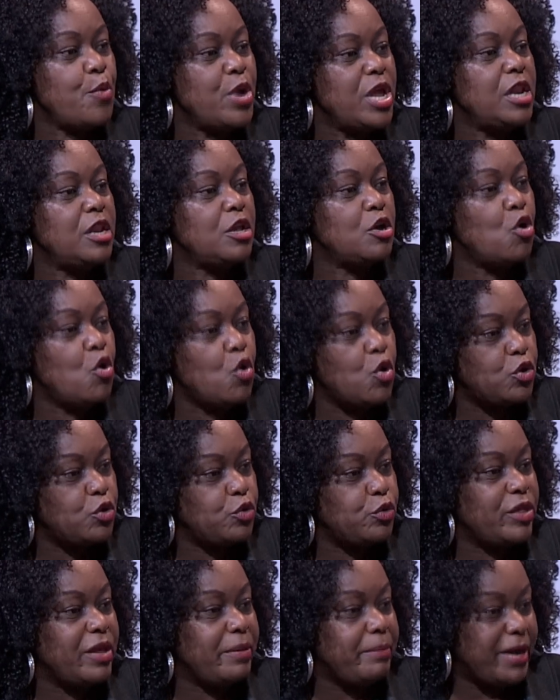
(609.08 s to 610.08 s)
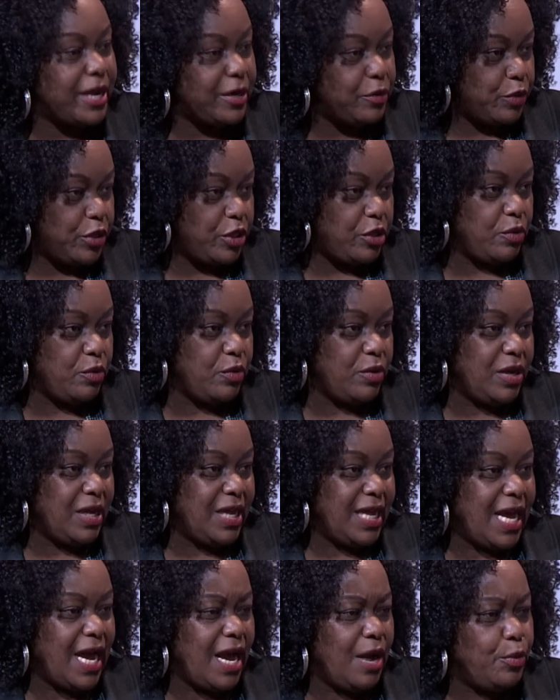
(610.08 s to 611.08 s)
will go to the mud with you.
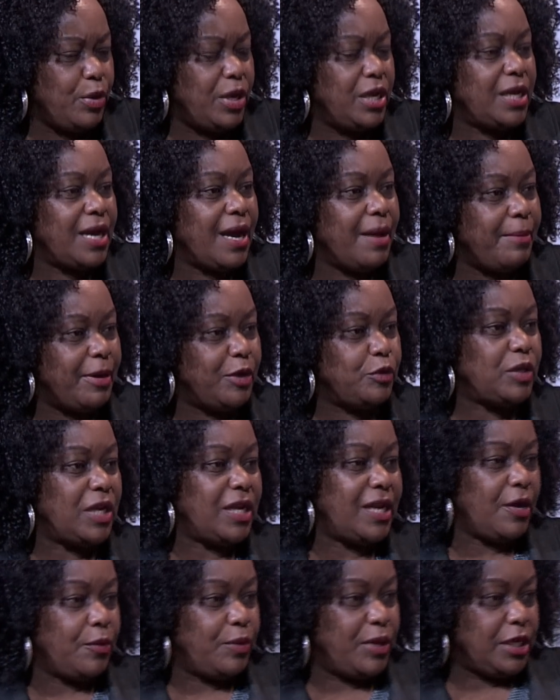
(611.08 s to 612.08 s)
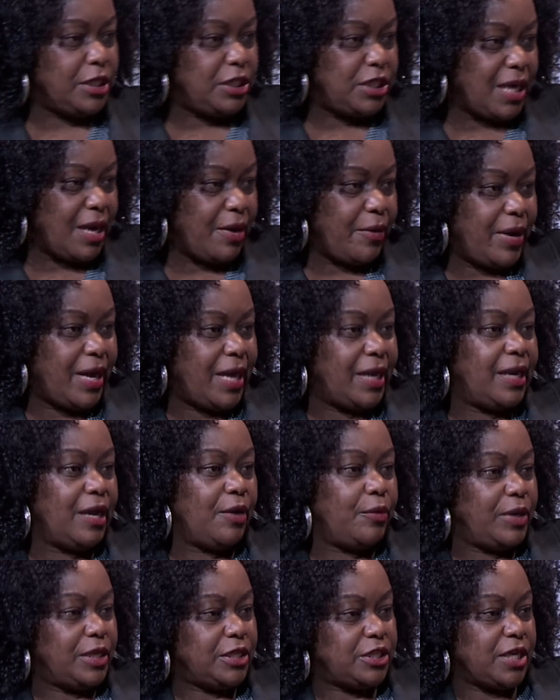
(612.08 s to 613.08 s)
I will come out and I will shower and I
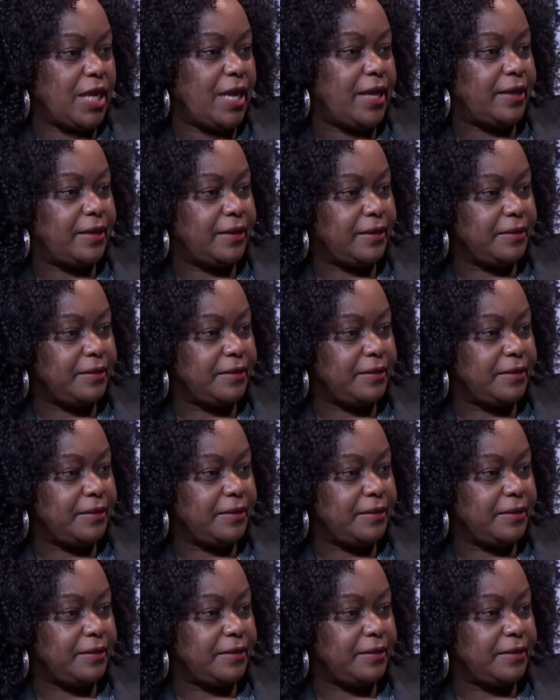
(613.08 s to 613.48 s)
will shine.